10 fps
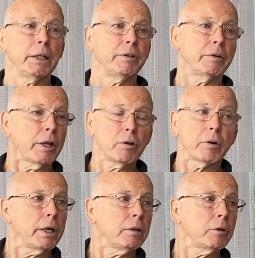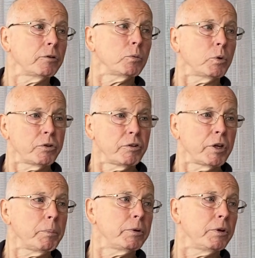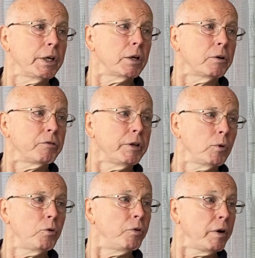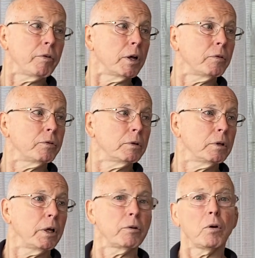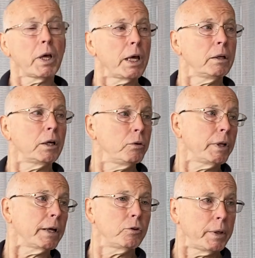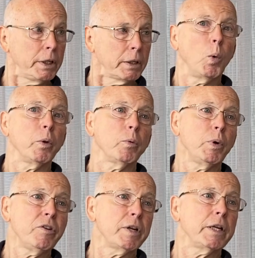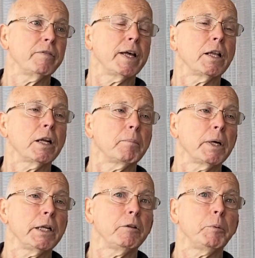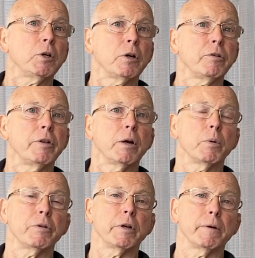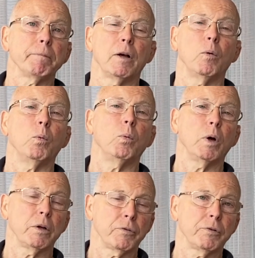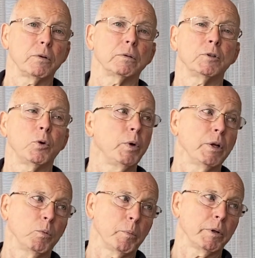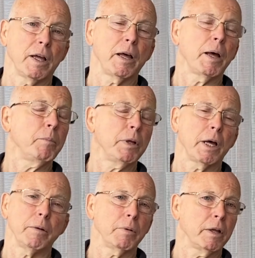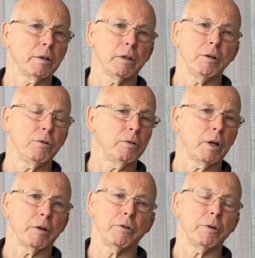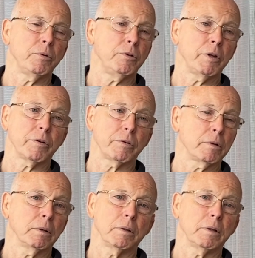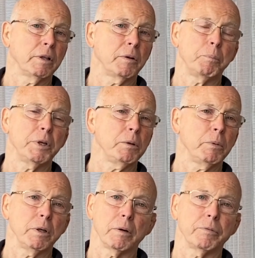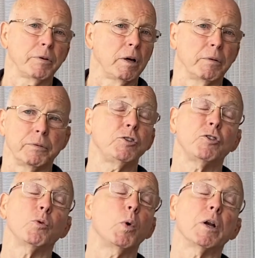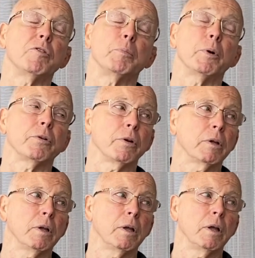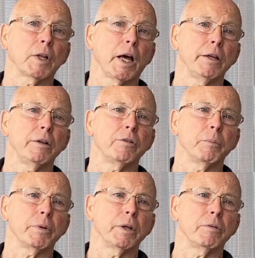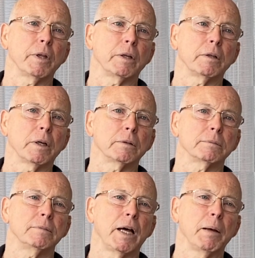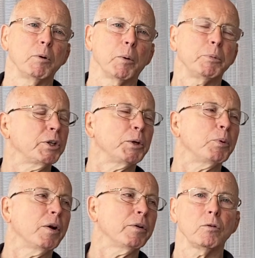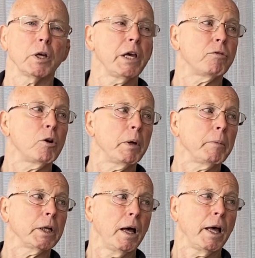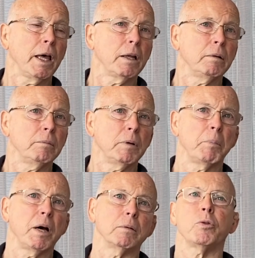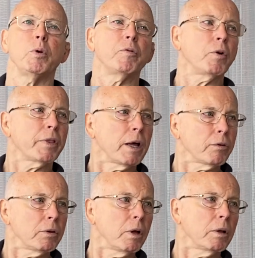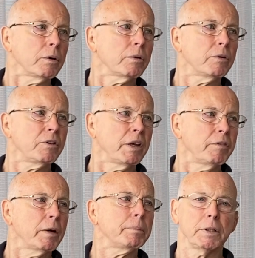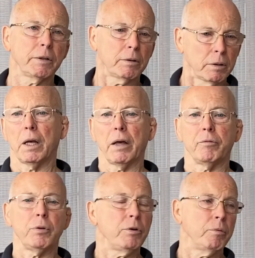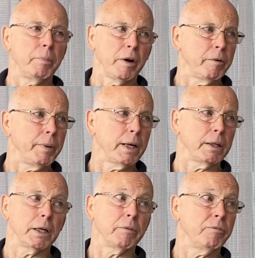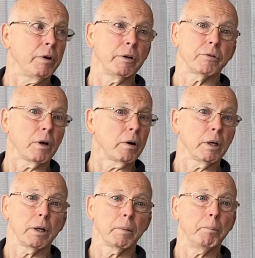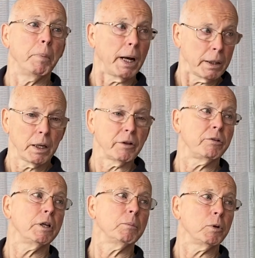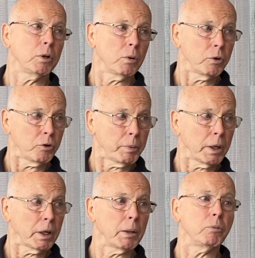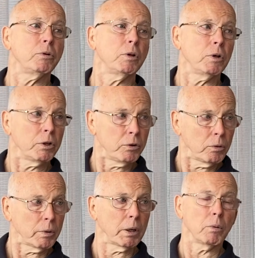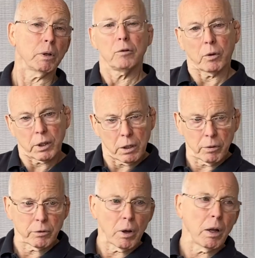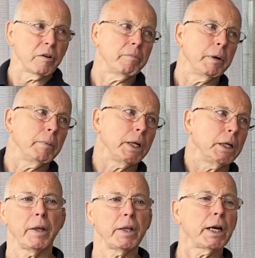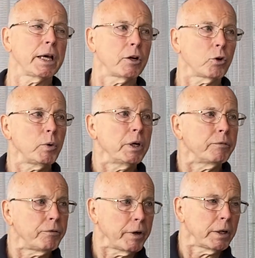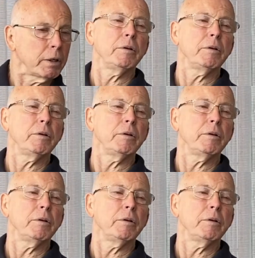And he said, that's all right. I said, we'll set you up until you get on your feet. It's very, very helpful. I said, okay, I'll do that. So I did. Well, the reason I didn't have a lot of money is because there was a wonderful Korean woman. I kid you not. She was just the epitome of just a wonderful person. I did some things that I am not proud of. So I gave her all my money. I had about $3,000 or $4,000 saved up. And I said, look, I've treated you very badly and I'm very sorry, but I still am going to go to Japan. I'm still going to do what I want. So here is all of my money. And then I had a Korean friend.